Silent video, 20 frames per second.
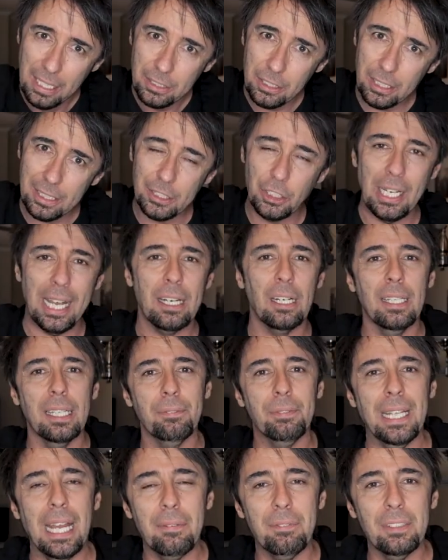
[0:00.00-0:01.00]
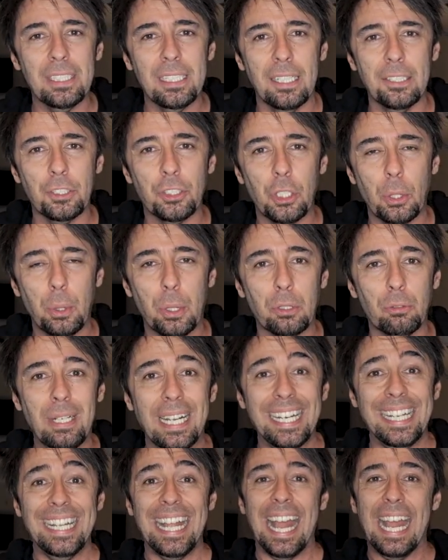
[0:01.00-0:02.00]
to the channel if you haven't done so
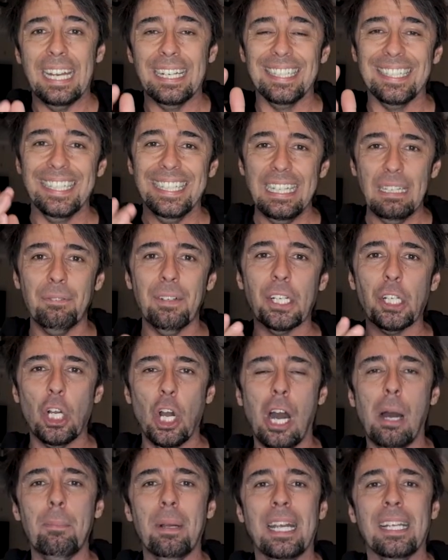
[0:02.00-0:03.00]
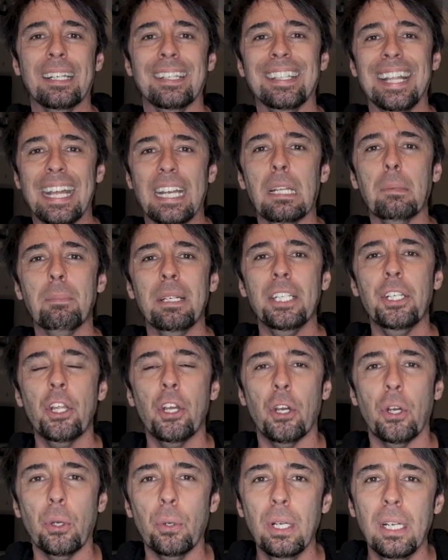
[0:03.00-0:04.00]
already, and leave a comment letting me
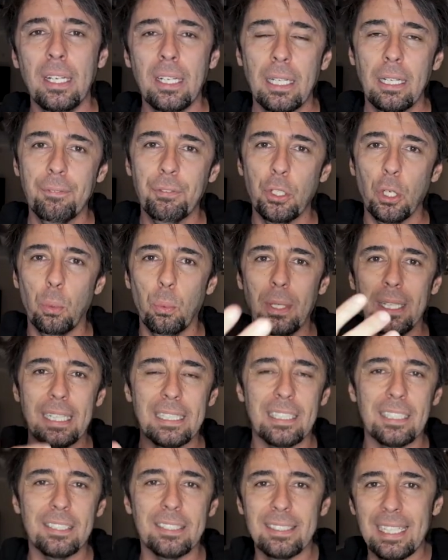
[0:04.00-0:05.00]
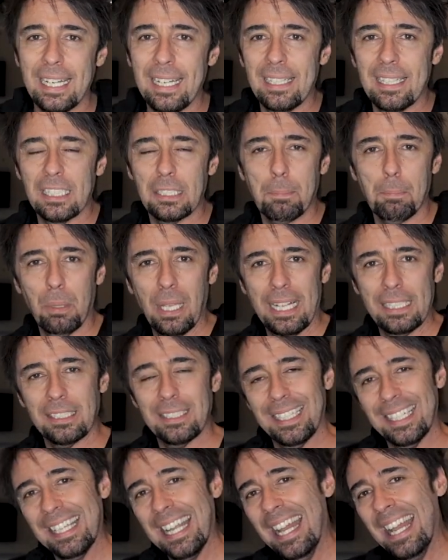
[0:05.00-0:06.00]
know if you're willing to say this
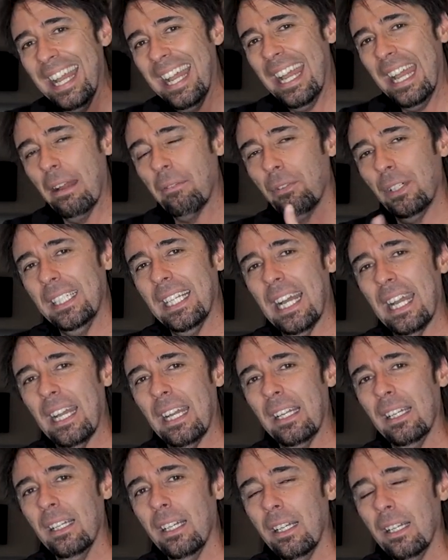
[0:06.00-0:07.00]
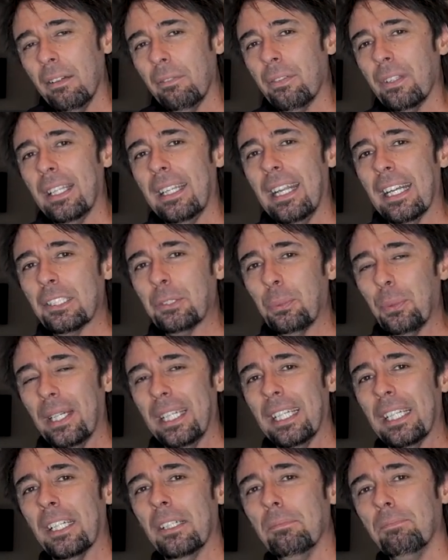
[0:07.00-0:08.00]
blessing every day for the next
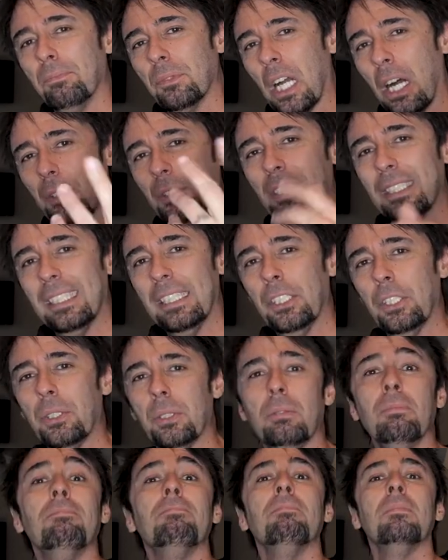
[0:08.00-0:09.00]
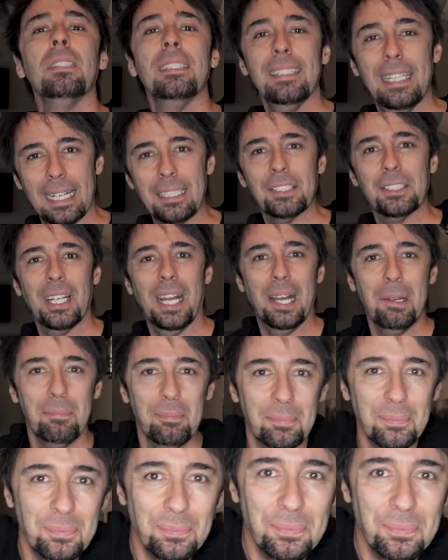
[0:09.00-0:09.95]
week. I'll see you next time.